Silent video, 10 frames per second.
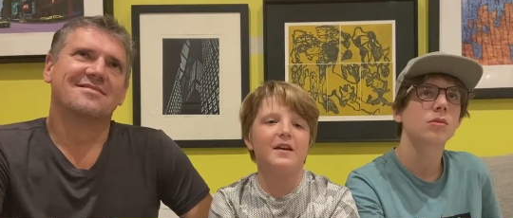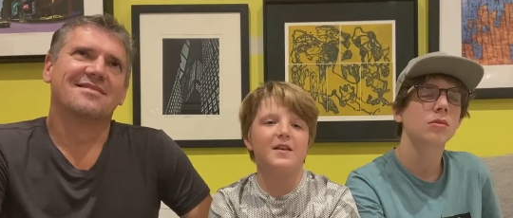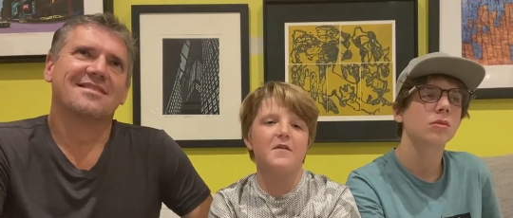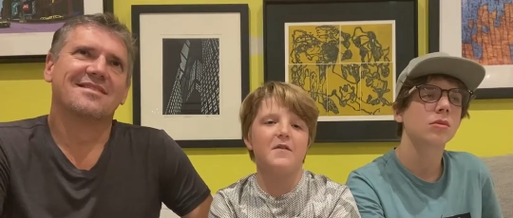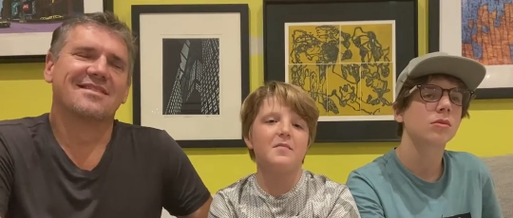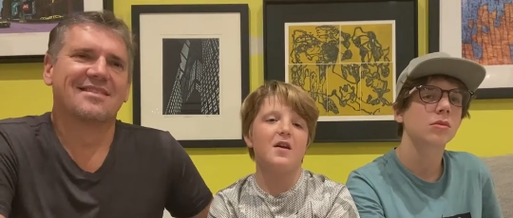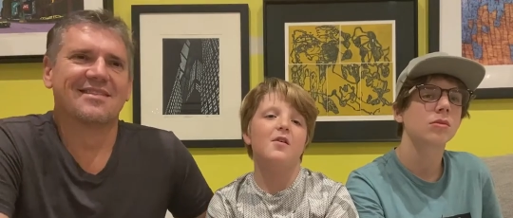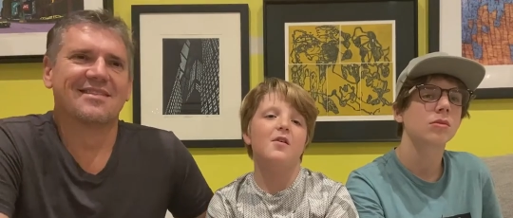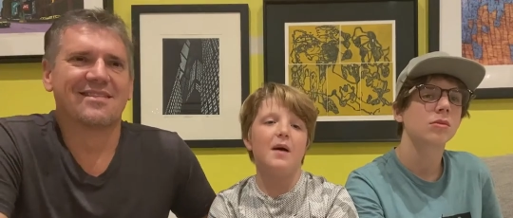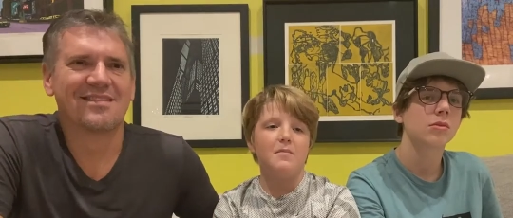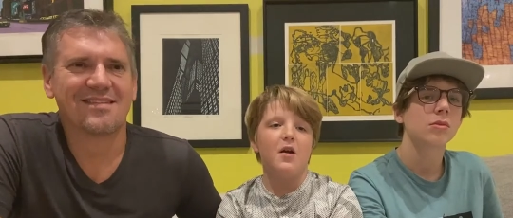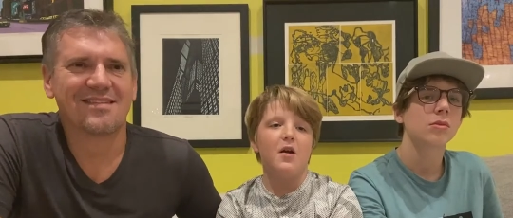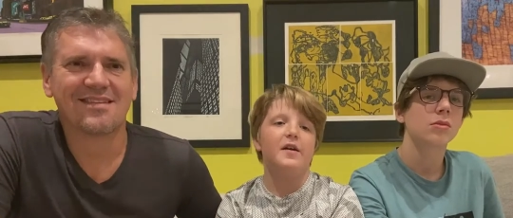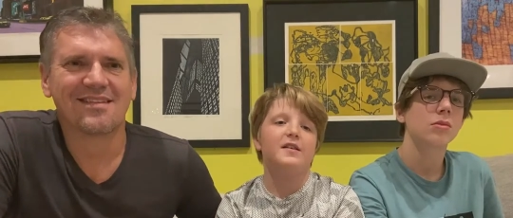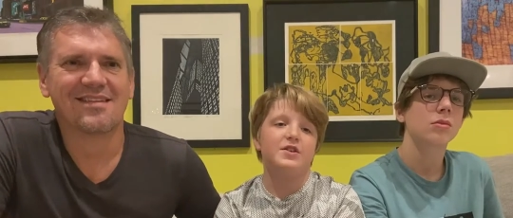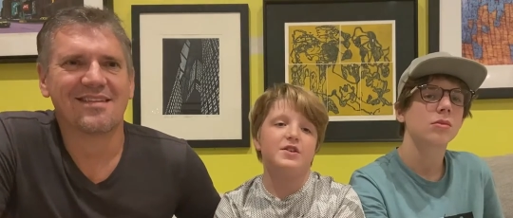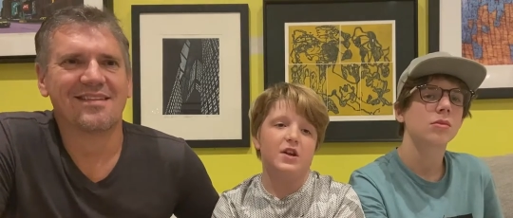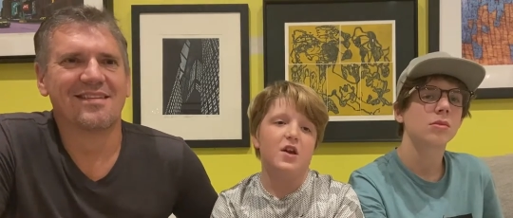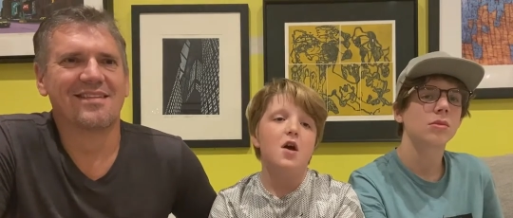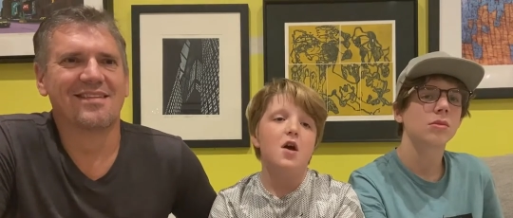Speaker 1: Thanksgiving meal by Mary's
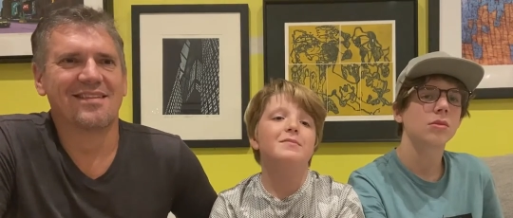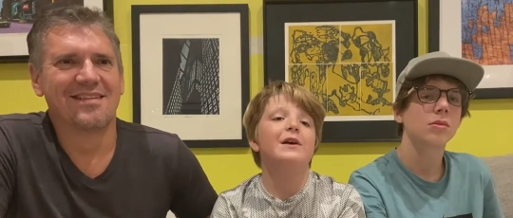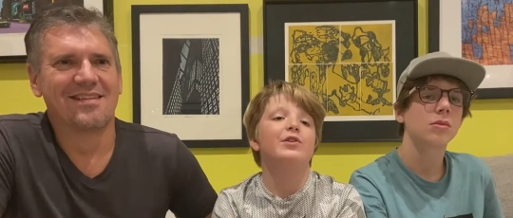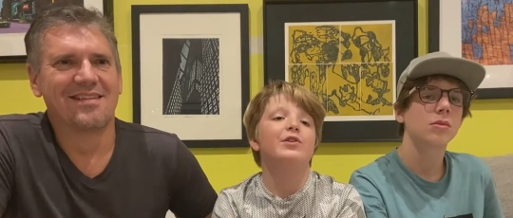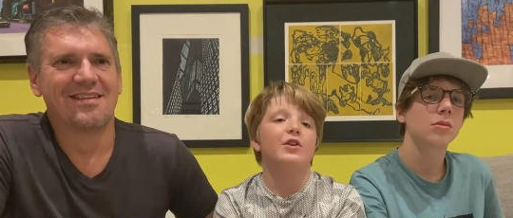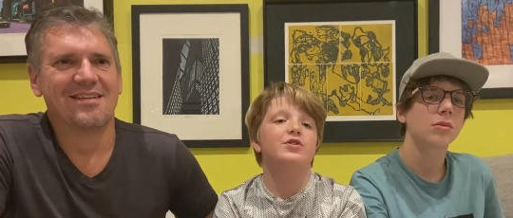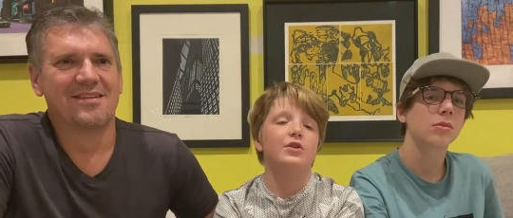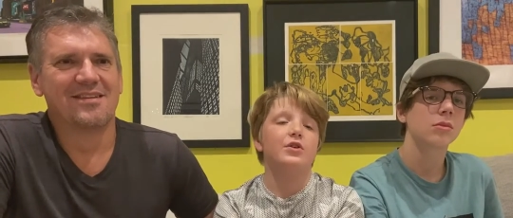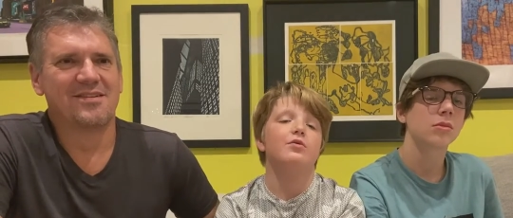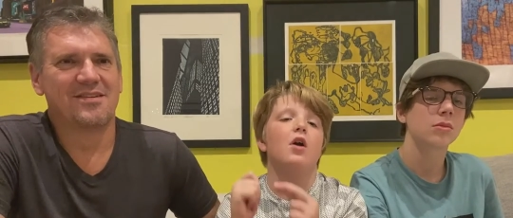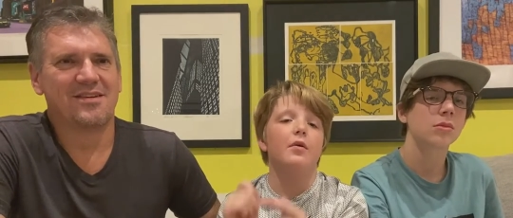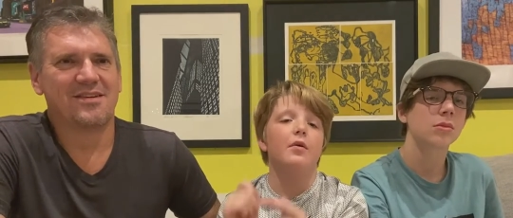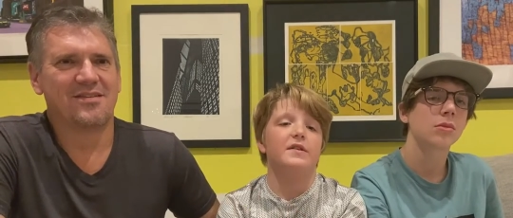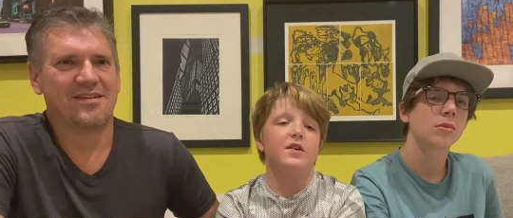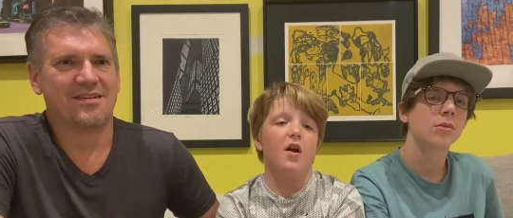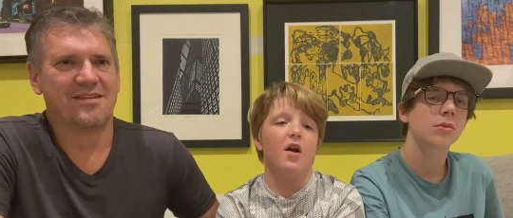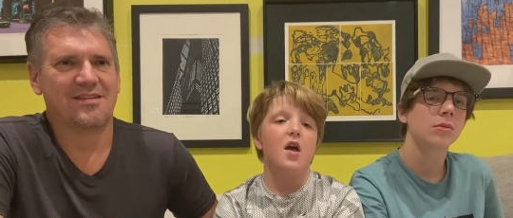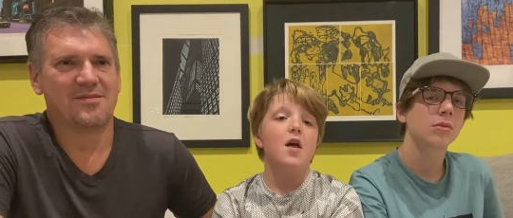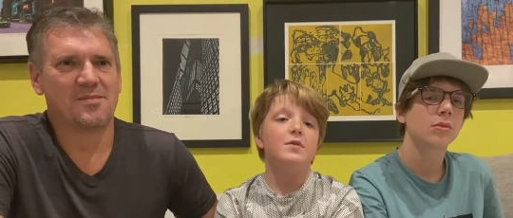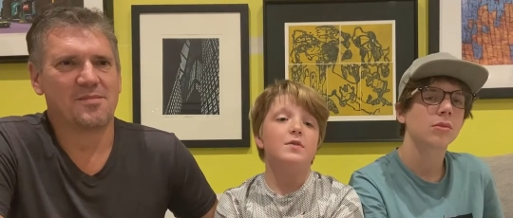Kitchen, but it is a to-go this year.
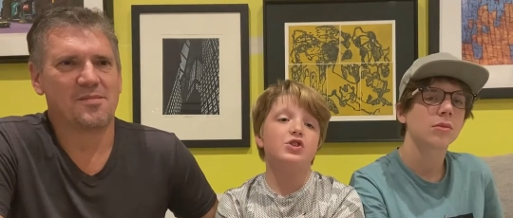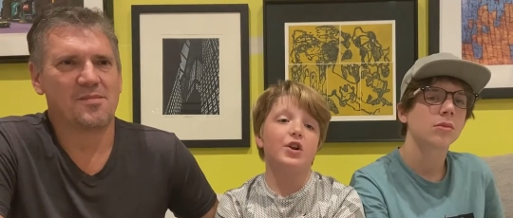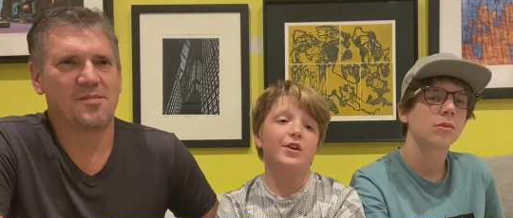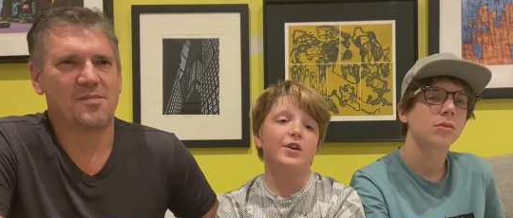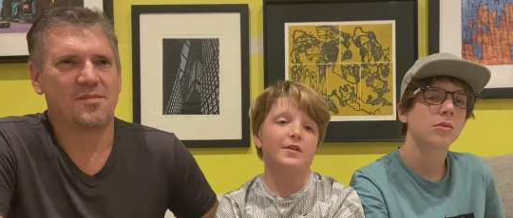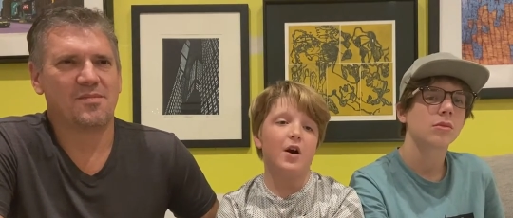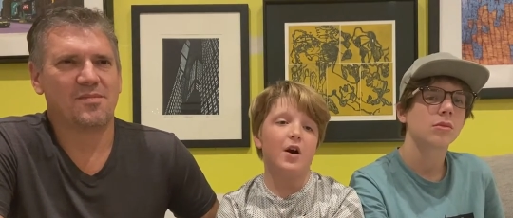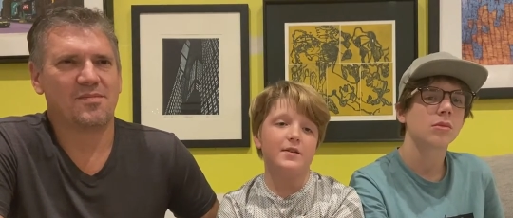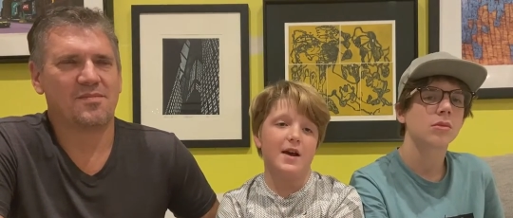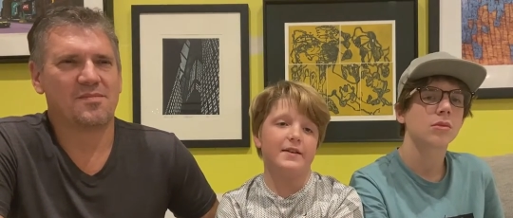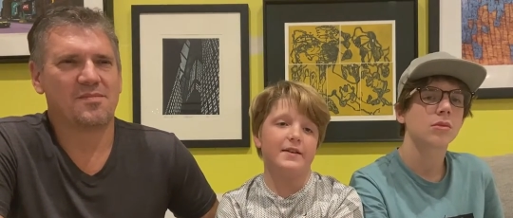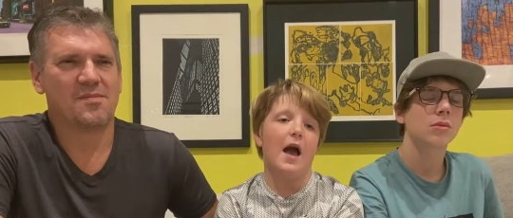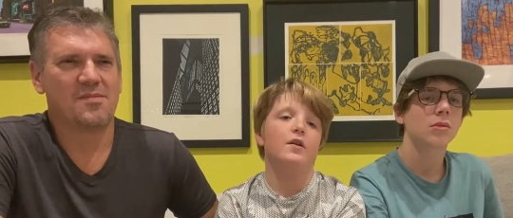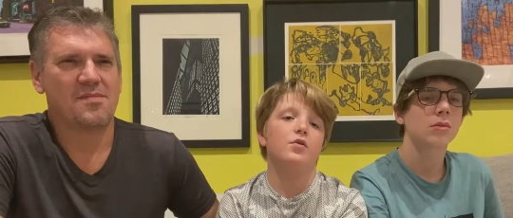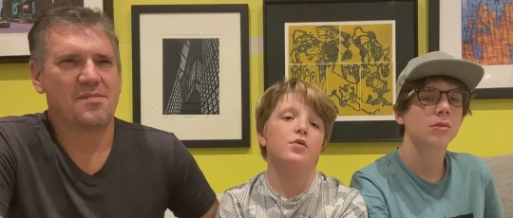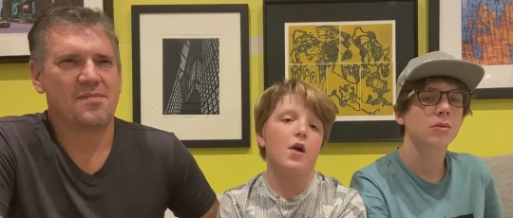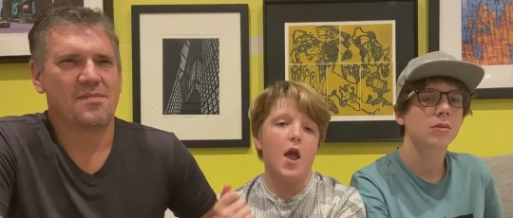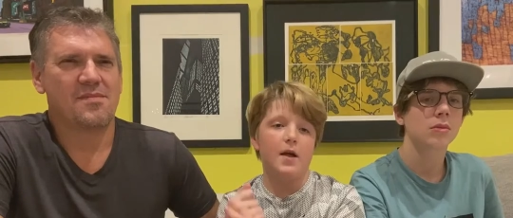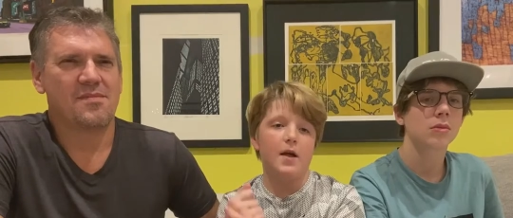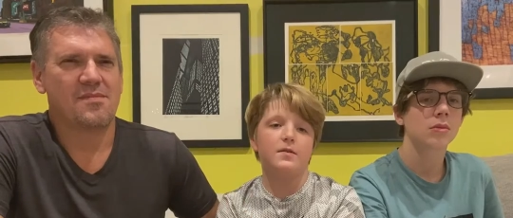Be sure to contact Eleanor
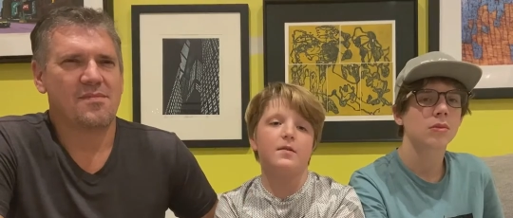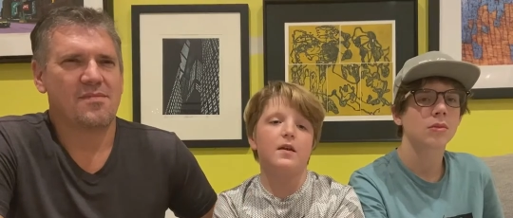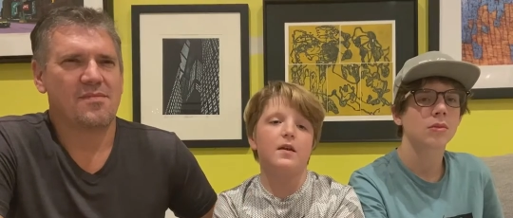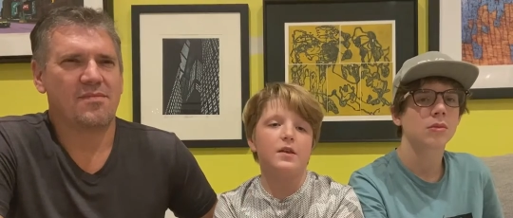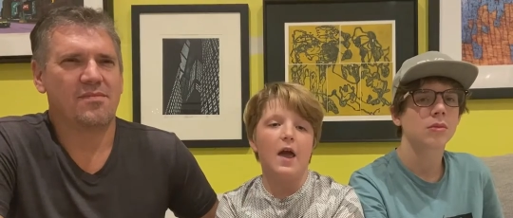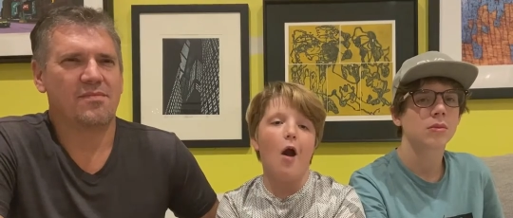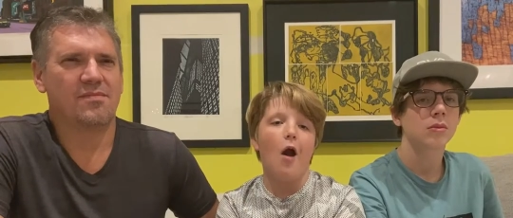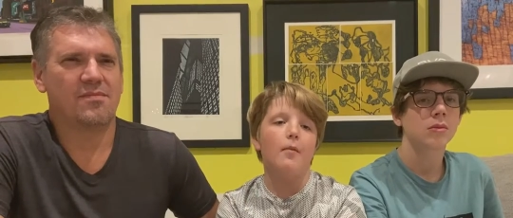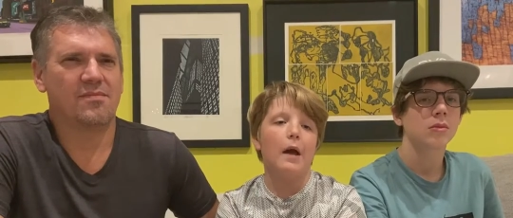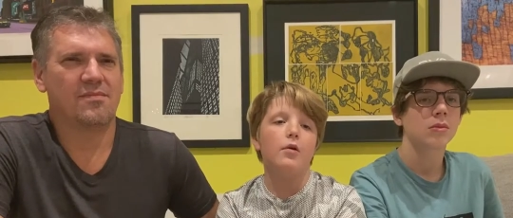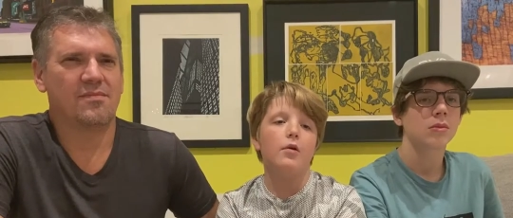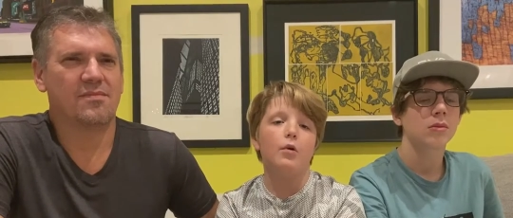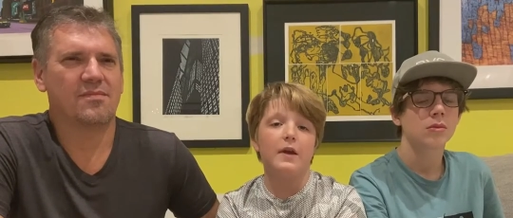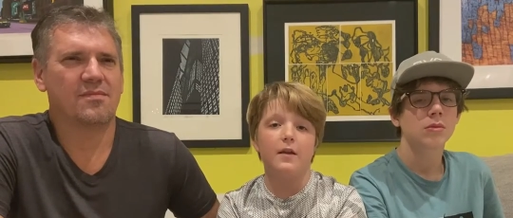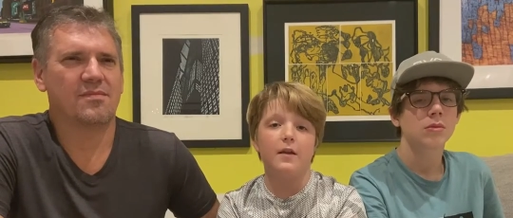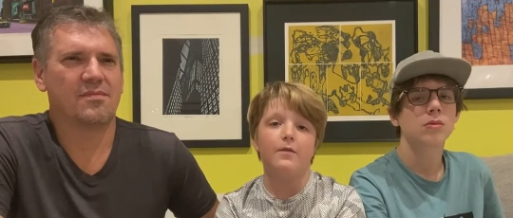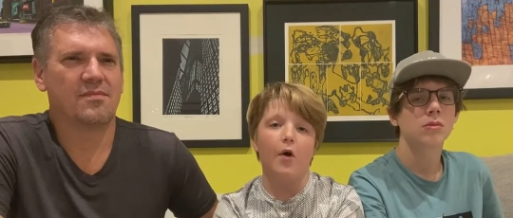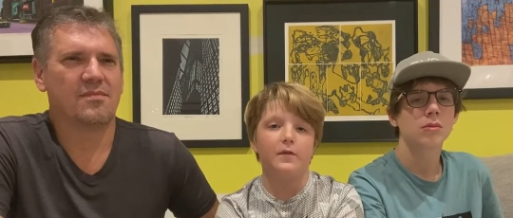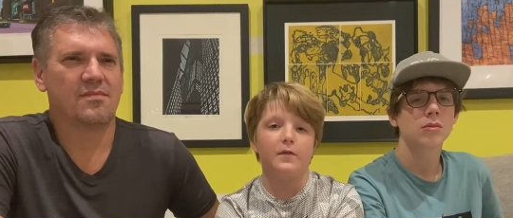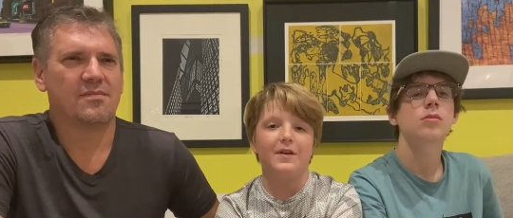Hansley to help out or get
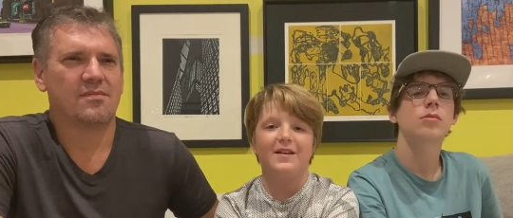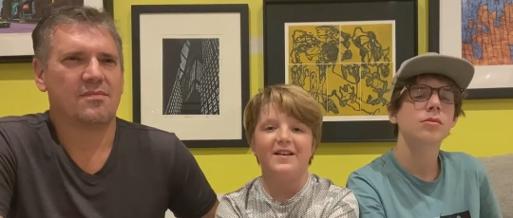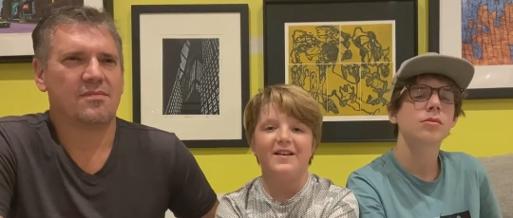involved.